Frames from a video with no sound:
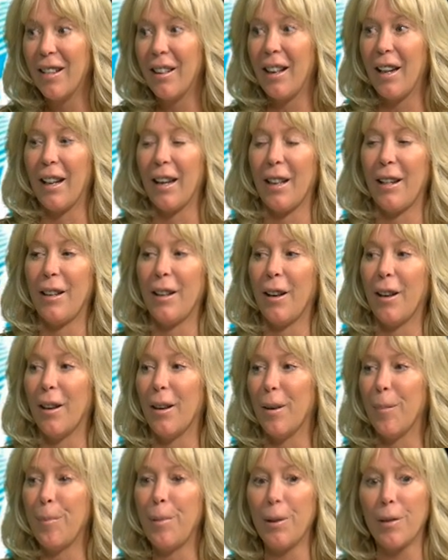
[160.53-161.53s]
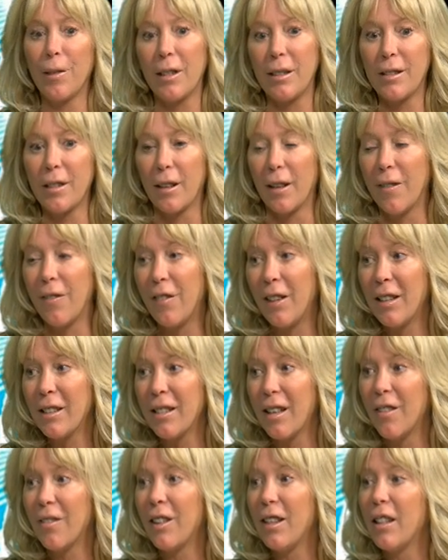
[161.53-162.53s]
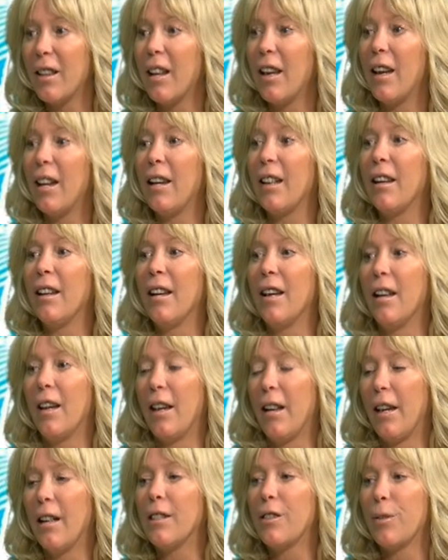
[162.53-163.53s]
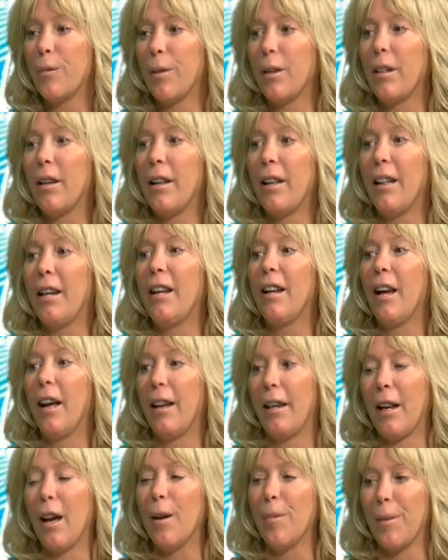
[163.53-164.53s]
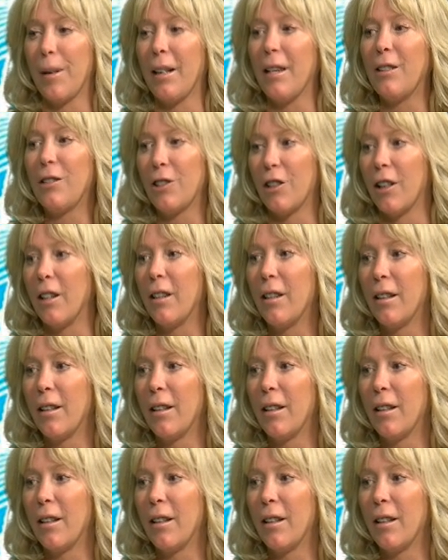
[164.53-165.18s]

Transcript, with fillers: and a pill that's going to fix everything. It's really a combination.